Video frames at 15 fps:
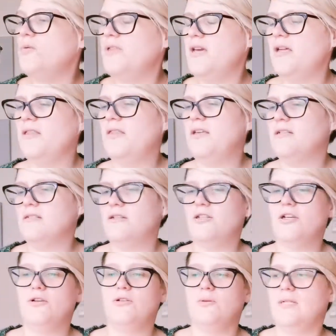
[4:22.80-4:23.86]
the other things I
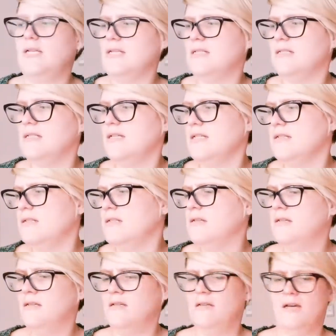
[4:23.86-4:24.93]
showed you in yesterday's
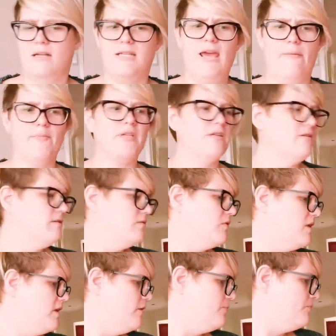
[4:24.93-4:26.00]
attempt at this
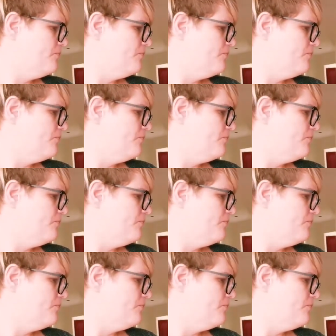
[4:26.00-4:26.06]
video?